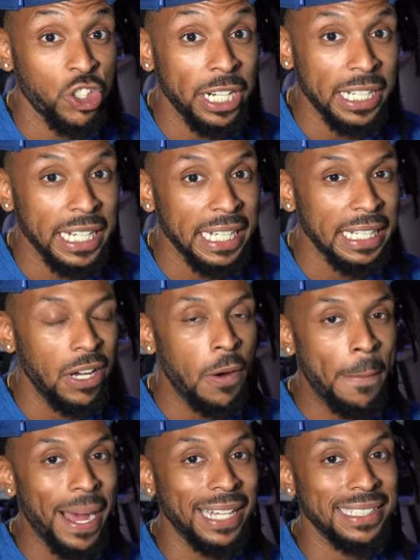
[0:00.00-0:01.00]
shortcut
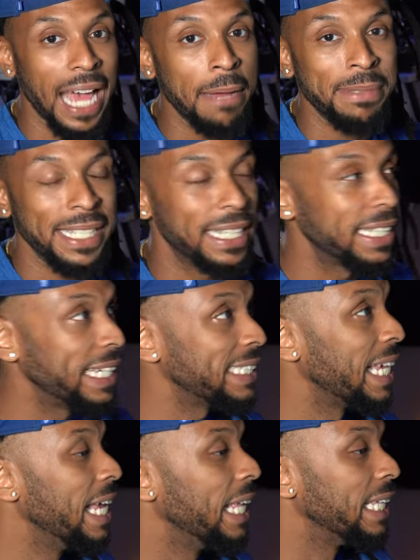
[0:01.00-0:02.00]
on my top 10
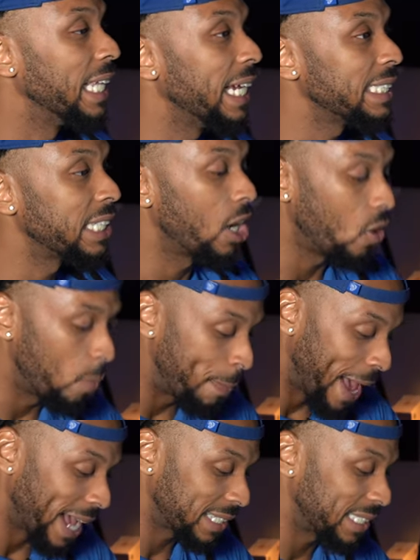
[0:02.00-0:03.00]
list, let's go
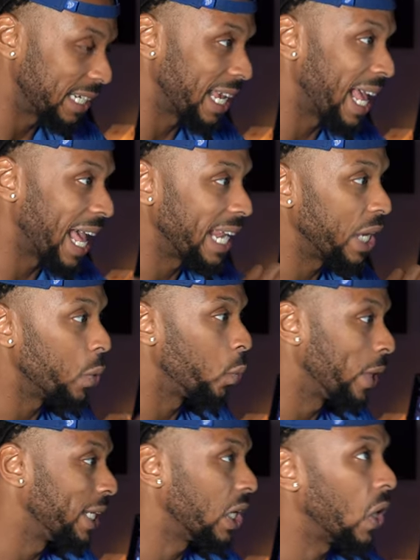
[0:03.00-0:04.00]
back to the edit
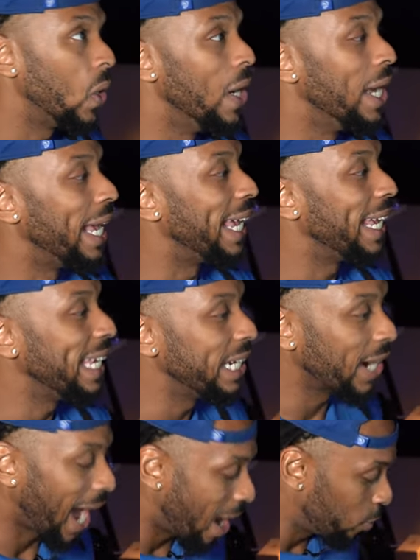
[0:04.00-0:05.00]
window. And
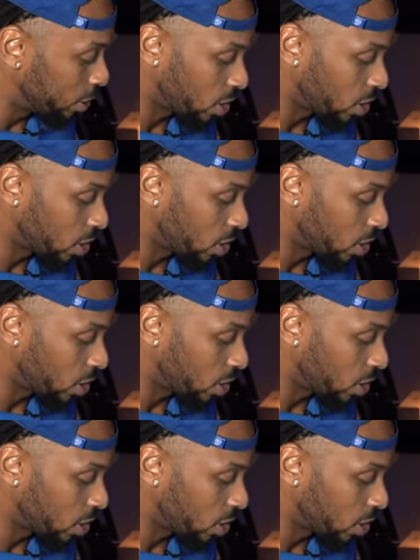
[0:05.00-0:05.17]
here I will